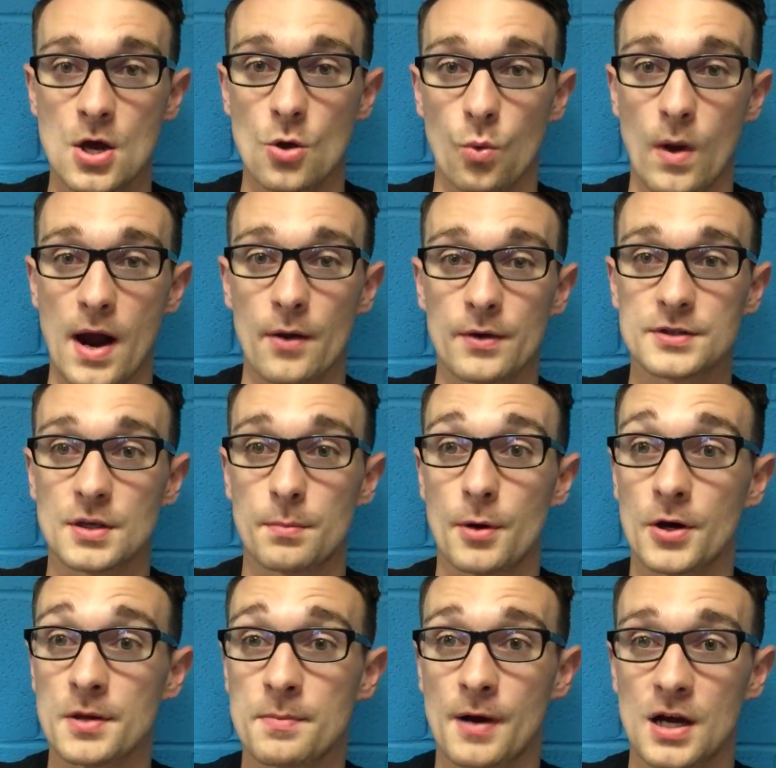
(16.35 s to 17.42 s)
Whereas a
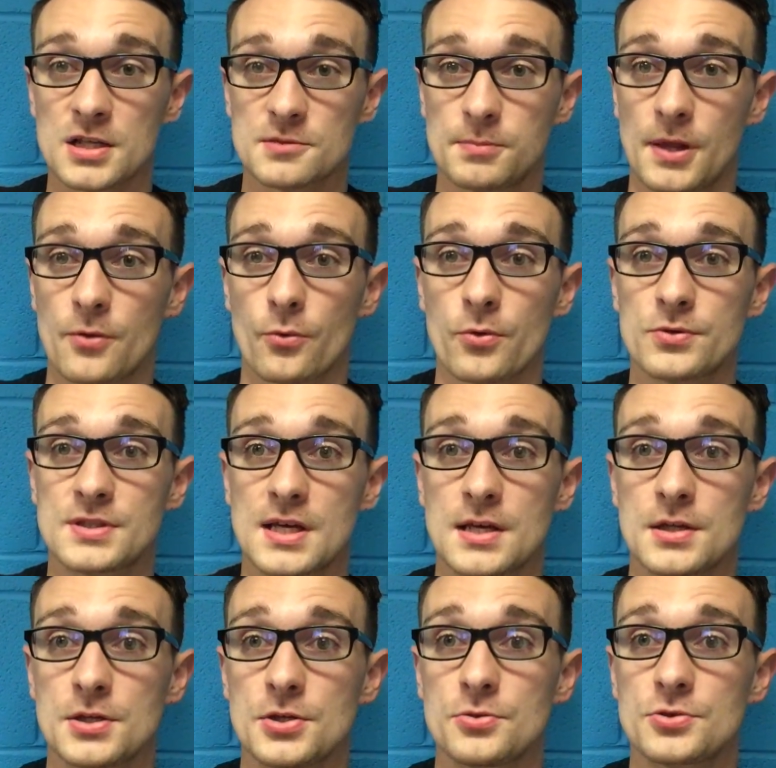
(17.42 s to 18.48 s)
body part split
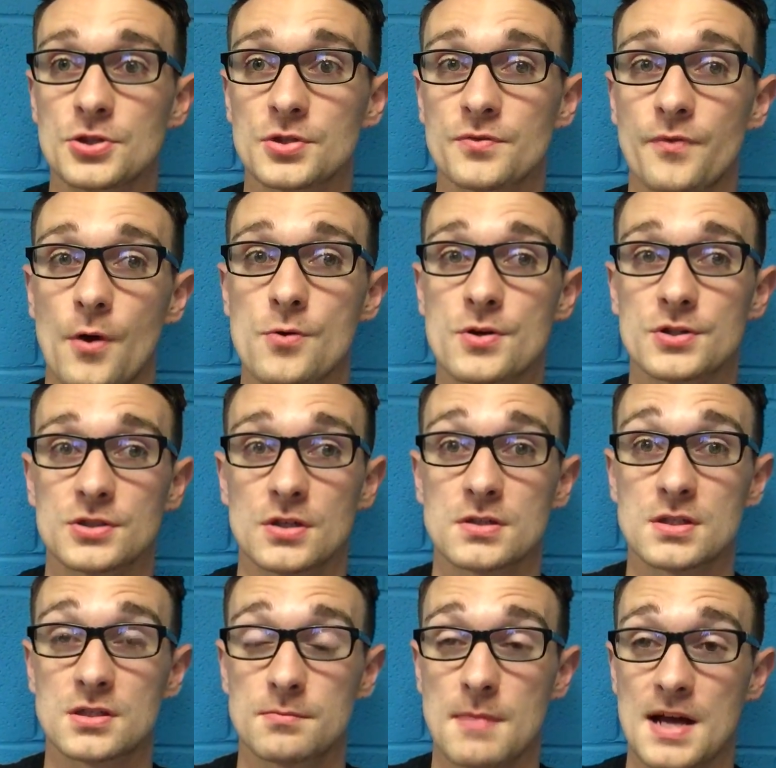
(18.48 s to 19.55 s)
routine, you just focus on
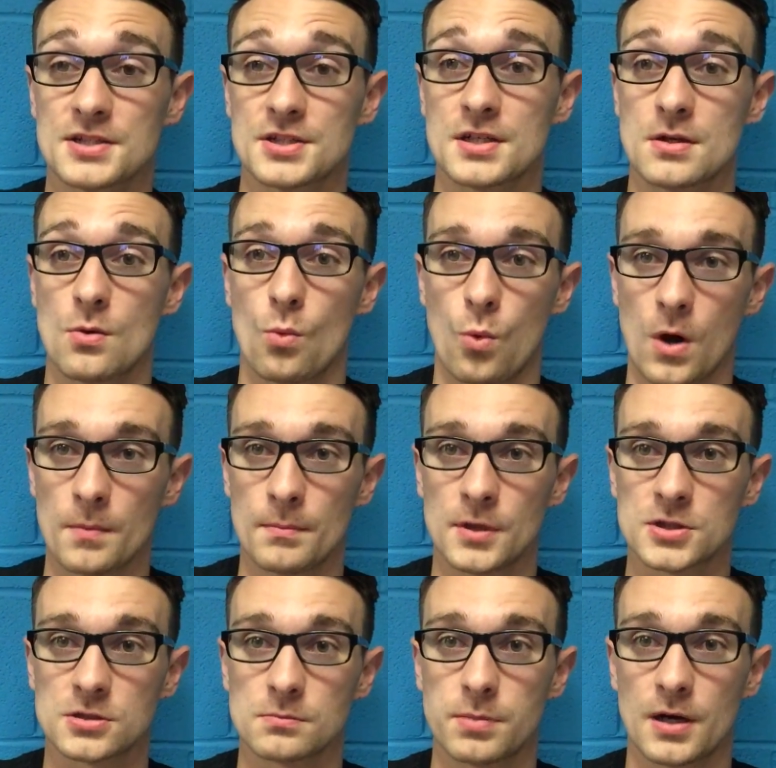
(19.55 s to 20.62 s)
smashing one
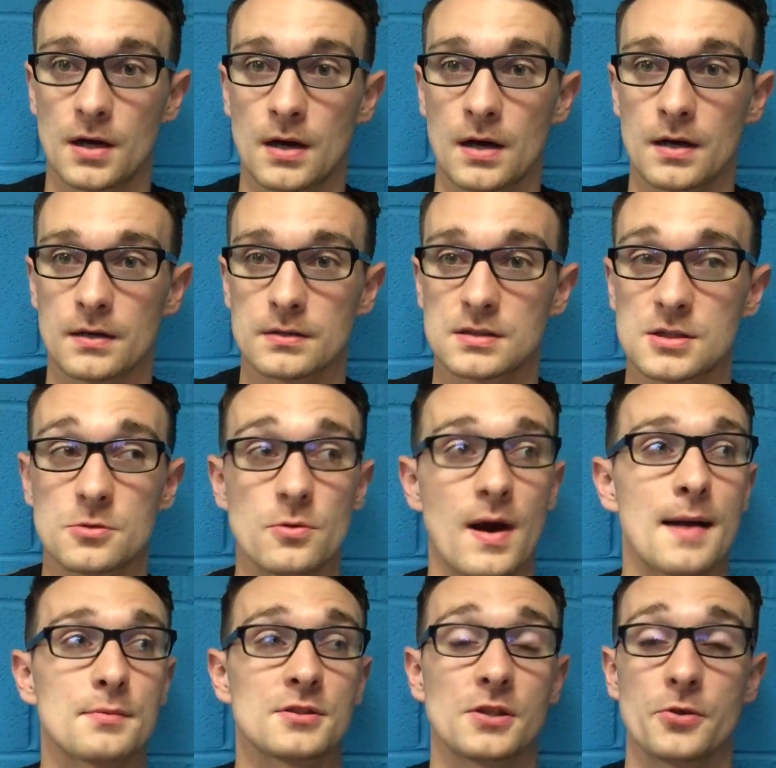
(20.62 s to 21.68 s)
muscle part to
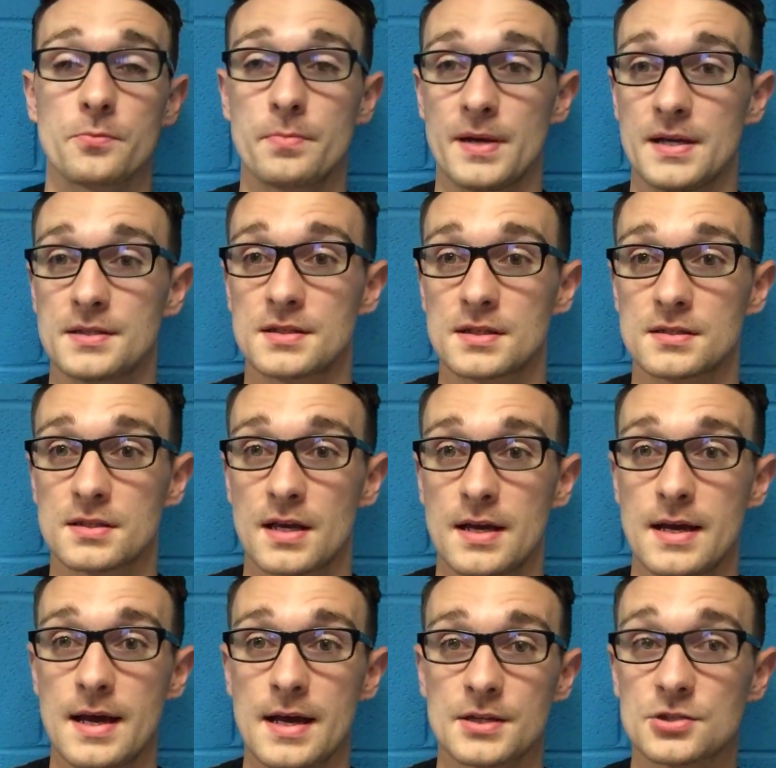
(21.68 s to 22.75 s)
absolute pieces.
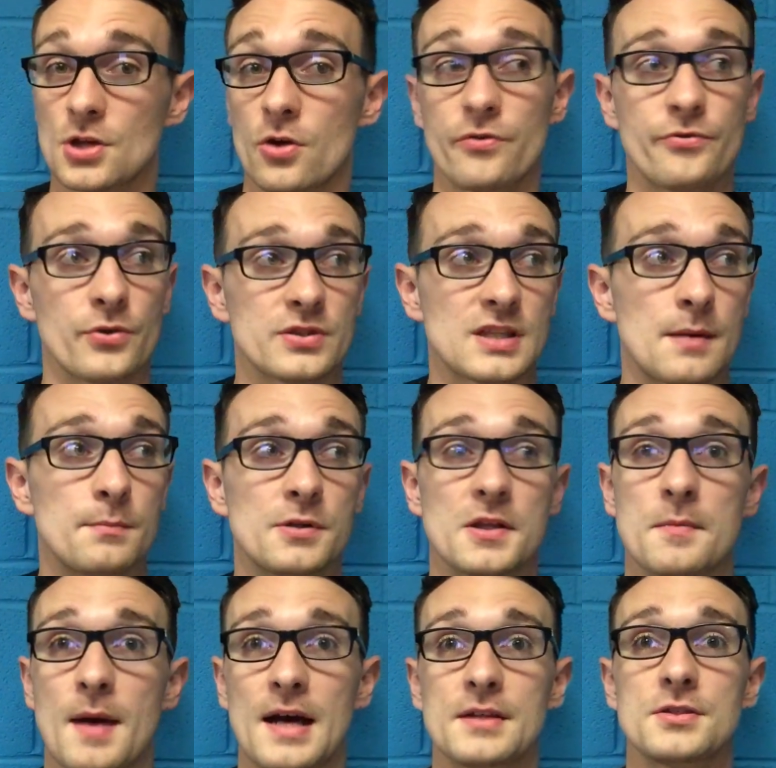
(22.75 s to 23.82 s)
So for example,
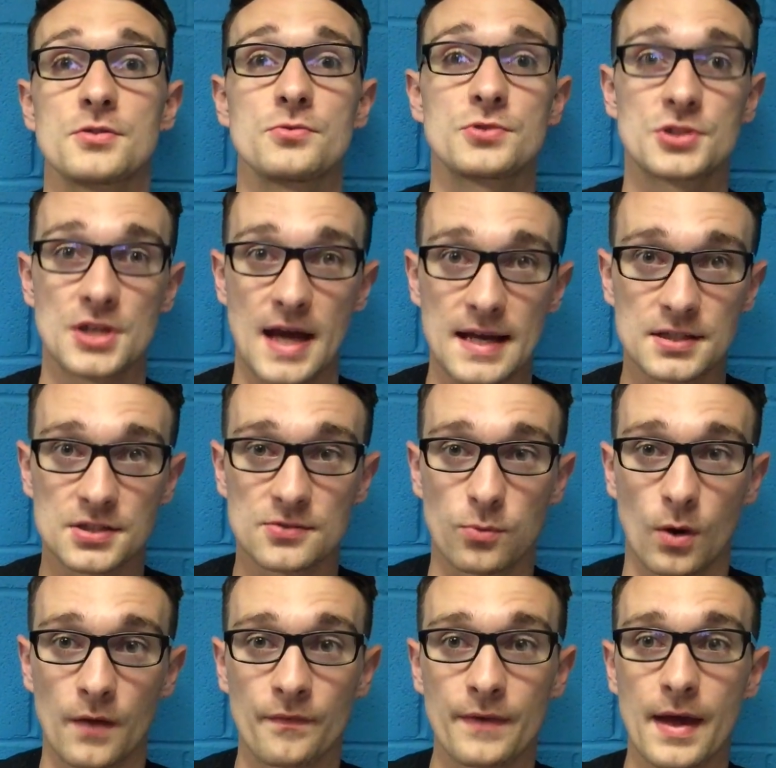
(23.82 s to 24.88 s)
you might do chest
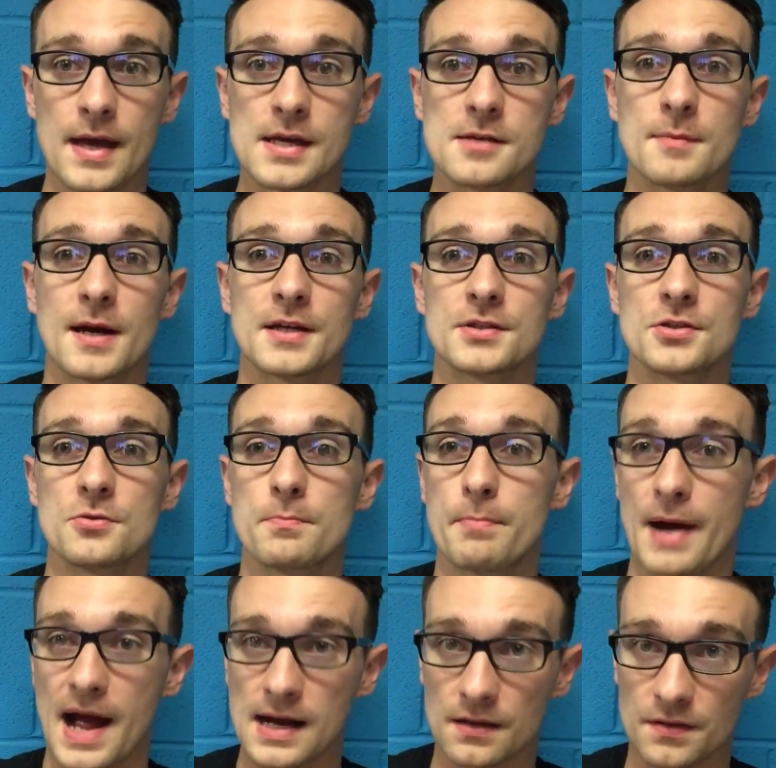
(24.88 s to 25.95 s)
one day, you might do
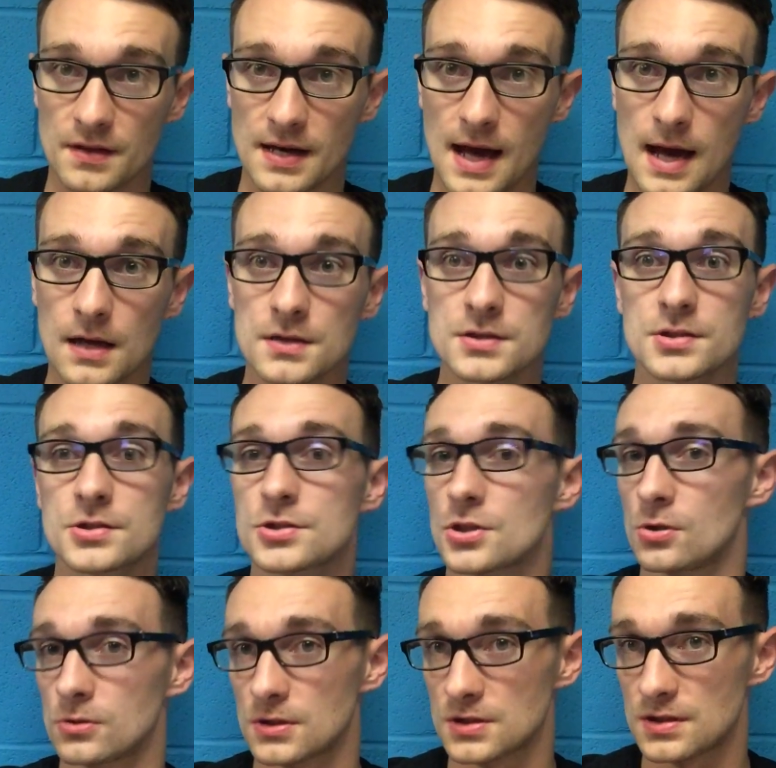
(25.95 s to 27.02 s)
back the next,
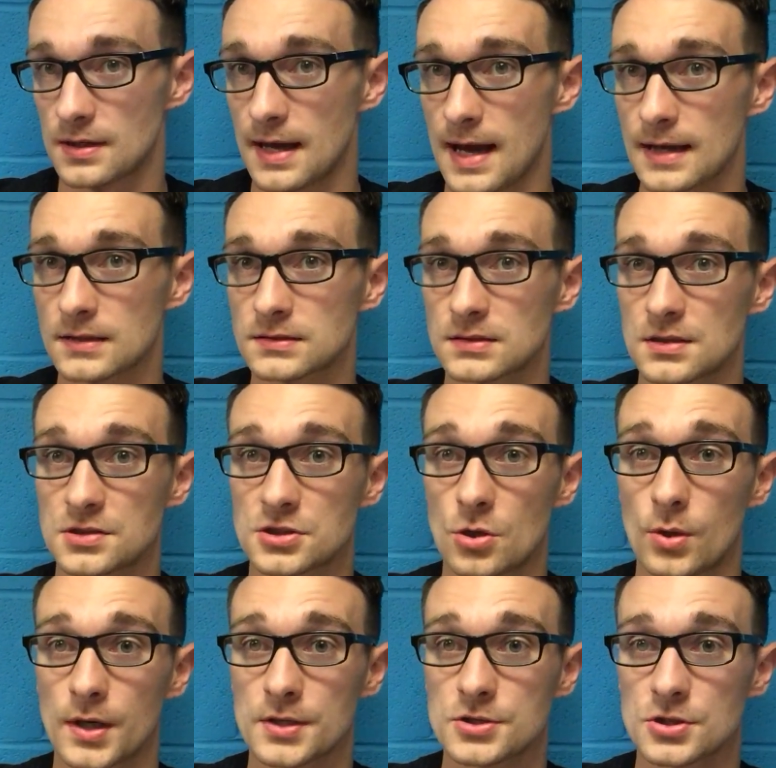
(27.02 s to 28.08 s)
shoulders the next, and
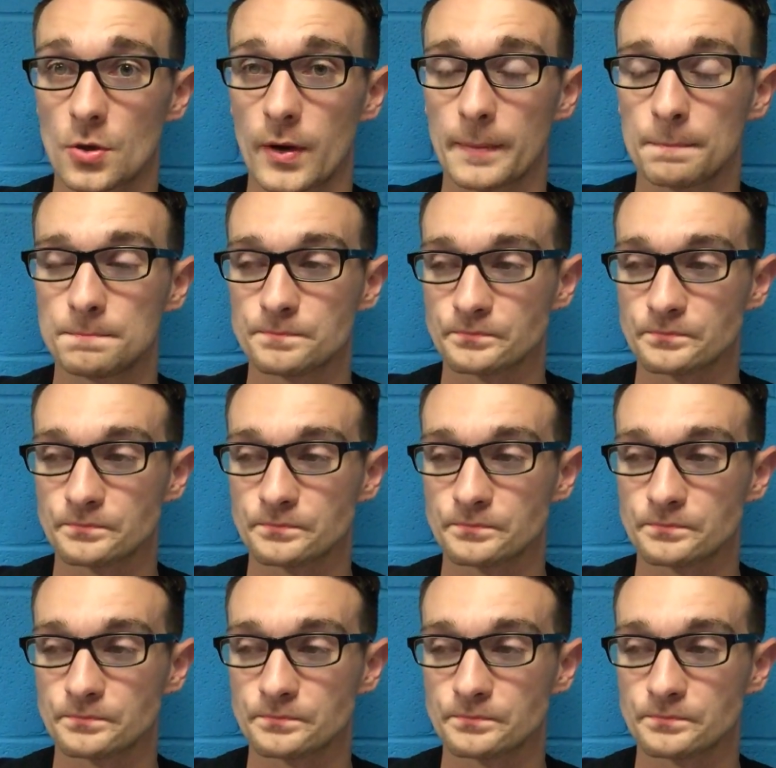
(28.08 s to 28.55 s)
so on and so on.